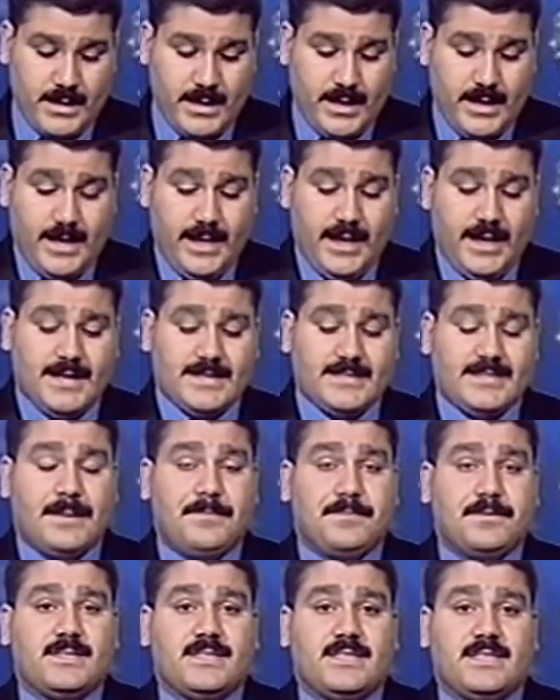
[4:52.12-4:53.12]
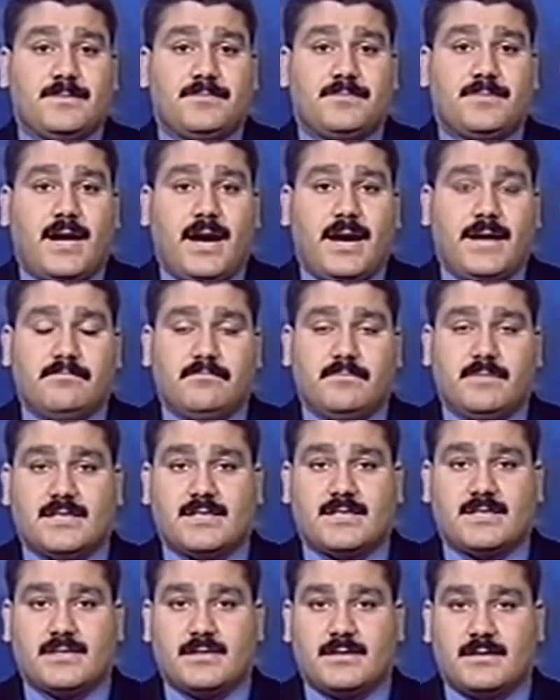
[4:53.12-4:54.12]
And Deputy Prime
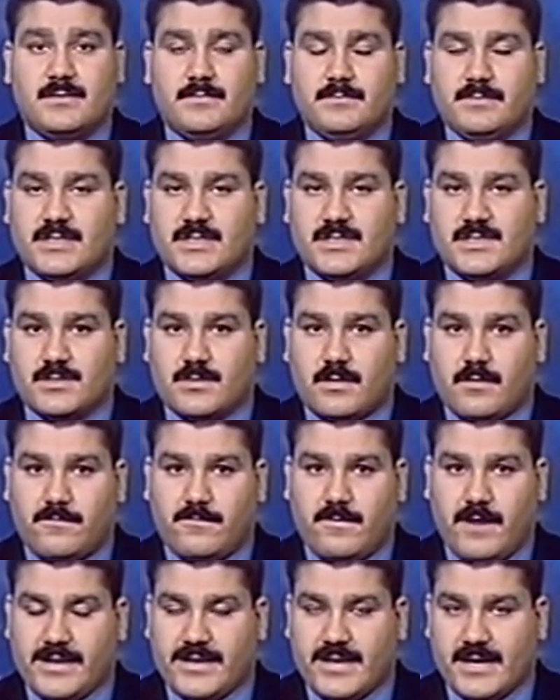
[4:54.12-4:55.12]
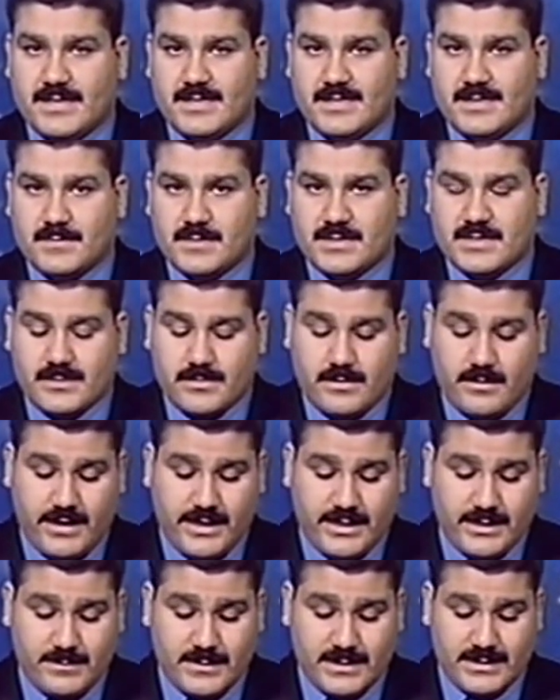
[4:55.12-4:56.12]
Minister, Minister of Finance, Mr.
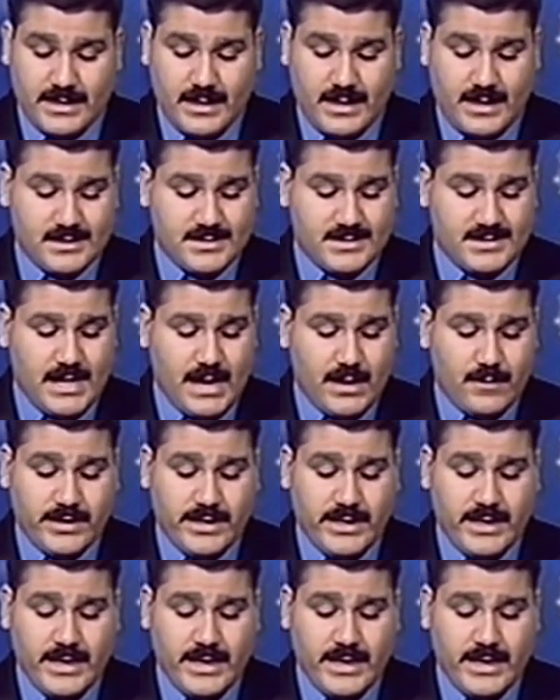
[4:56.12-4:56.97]
Hikmat al-Azzawi,